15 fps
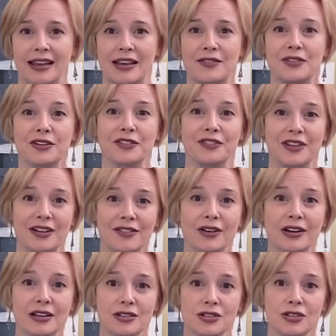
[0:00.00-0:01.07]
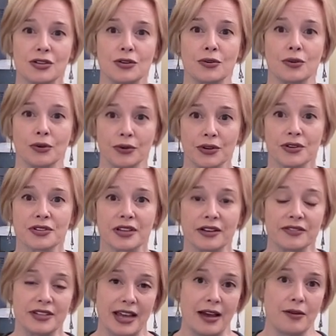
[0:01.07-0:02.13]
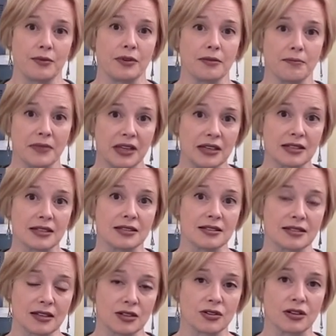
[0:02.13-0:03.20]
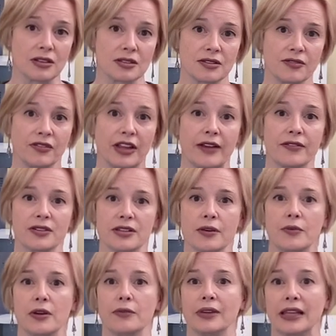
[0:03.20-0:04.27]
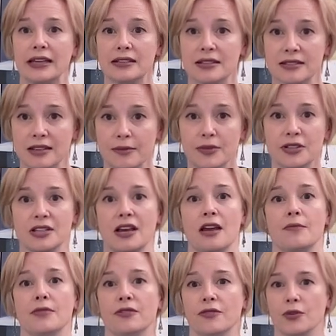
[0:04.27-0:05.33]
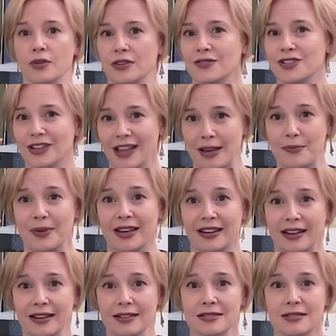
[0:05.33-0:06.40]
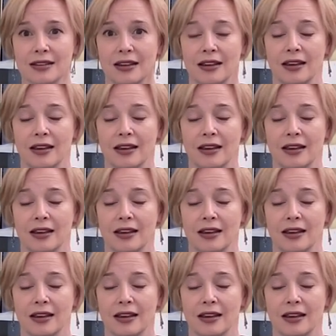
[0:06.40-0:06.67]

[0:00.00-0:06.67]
If you're feverish, you cool yourself down with mint and citrus, flavors that we relate to summertime and 4th of July picnics.